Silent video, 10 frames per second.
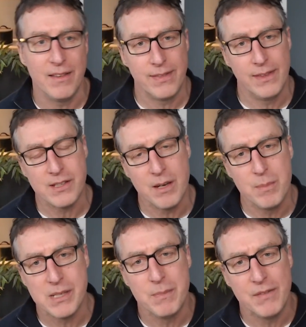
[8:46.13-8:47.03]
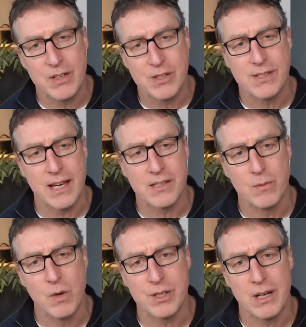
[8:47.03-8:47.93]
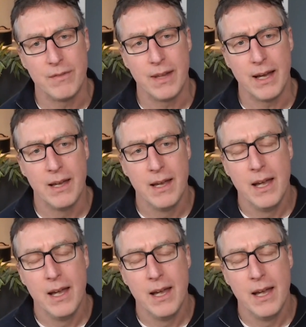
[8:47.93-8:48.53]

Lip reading: there's going to be some divisions there, so watch out for that.